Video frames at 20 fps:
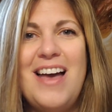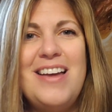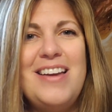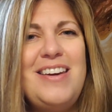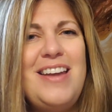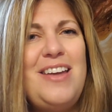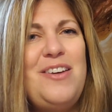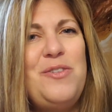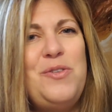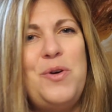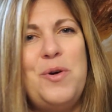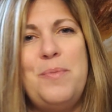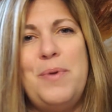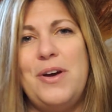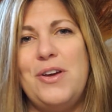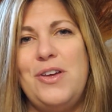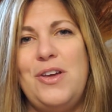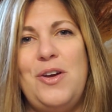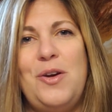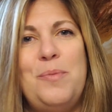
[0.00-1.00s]
And I don't know
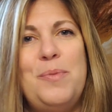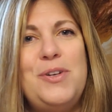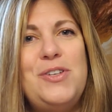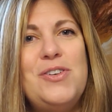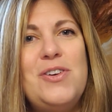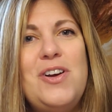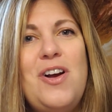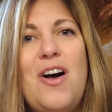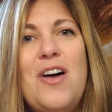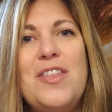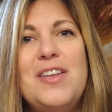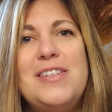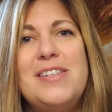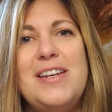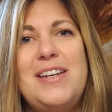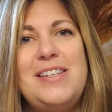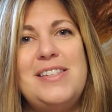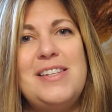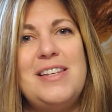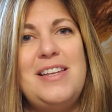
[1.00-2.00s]
about you, but during all this
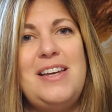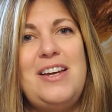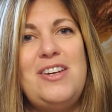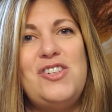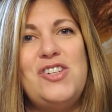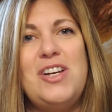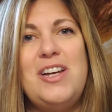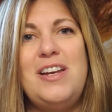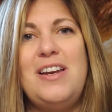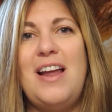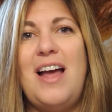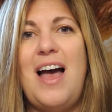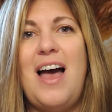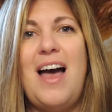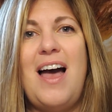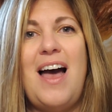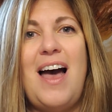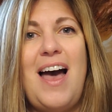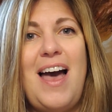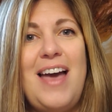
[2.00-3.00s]
isolation,
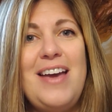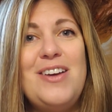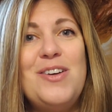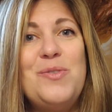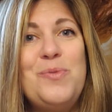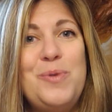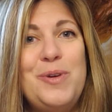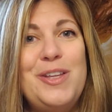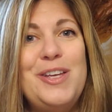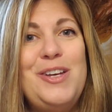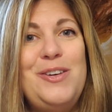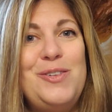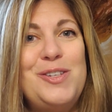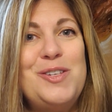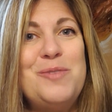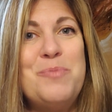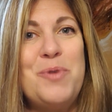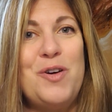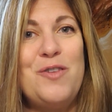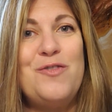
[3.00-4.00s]
I could really use
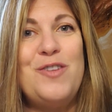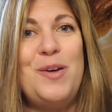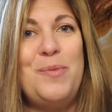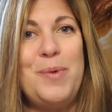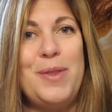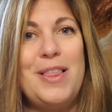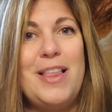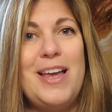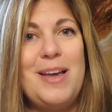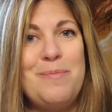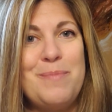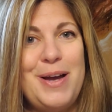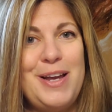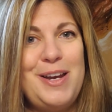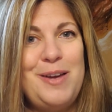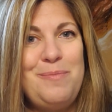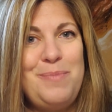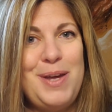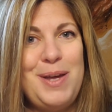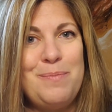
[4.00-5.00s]
some more fun with
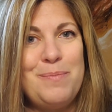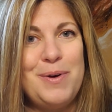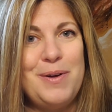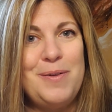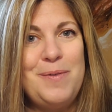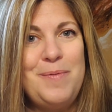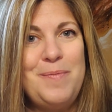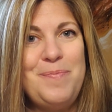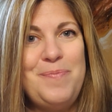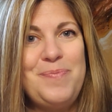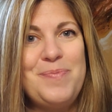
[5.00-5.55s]
like-minded people.